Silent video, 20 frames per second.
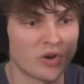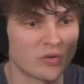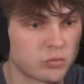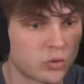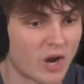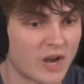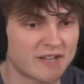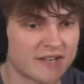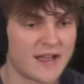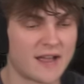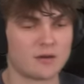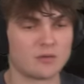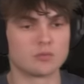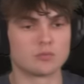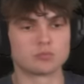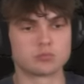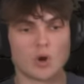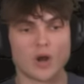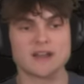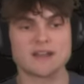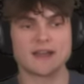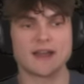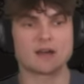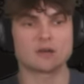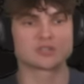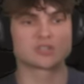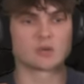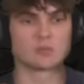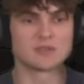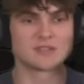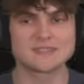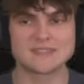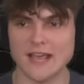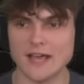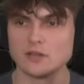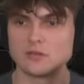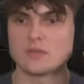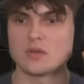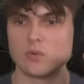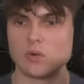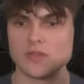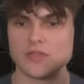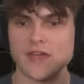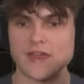right now. Right now. Someone tell me what that